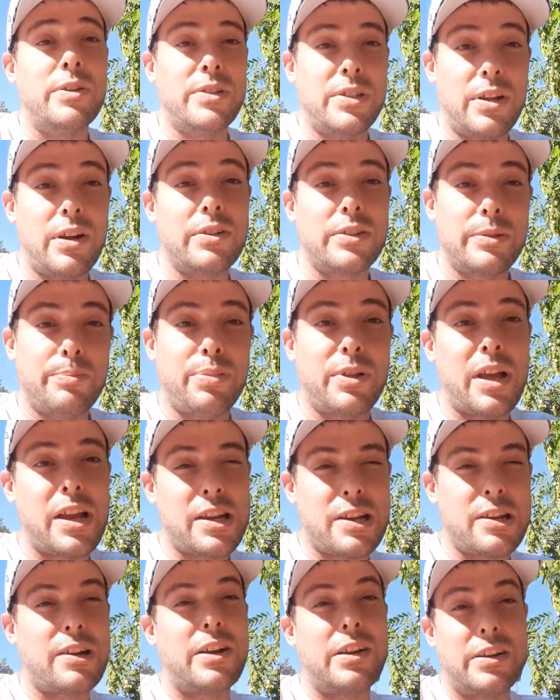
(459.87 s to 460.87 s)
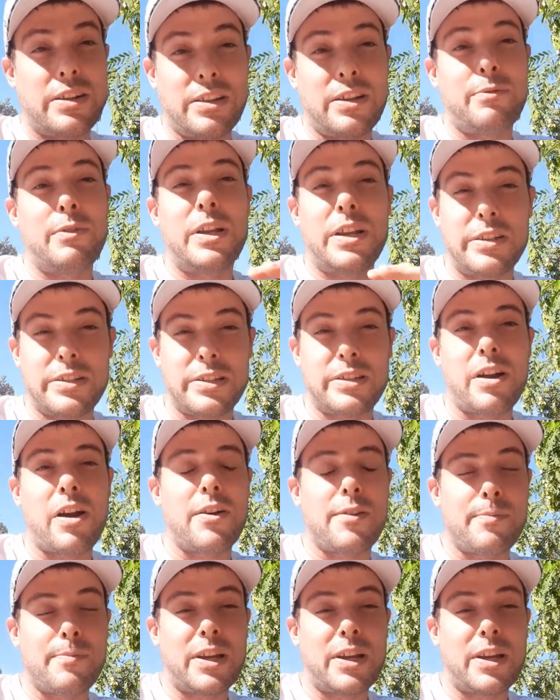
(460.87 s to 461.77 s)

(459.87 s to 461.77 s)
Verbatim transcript: he'll start to play good, and then we can start